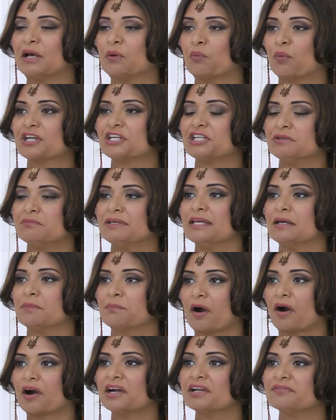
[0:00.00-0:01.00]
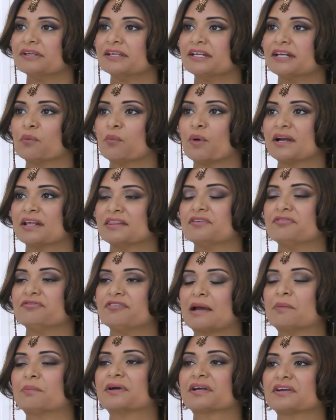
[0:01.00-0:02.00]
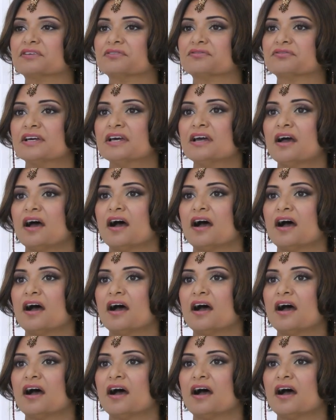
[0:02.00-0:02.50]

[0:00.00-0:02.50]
and I wanted to be a part of it. I wanted the fabric of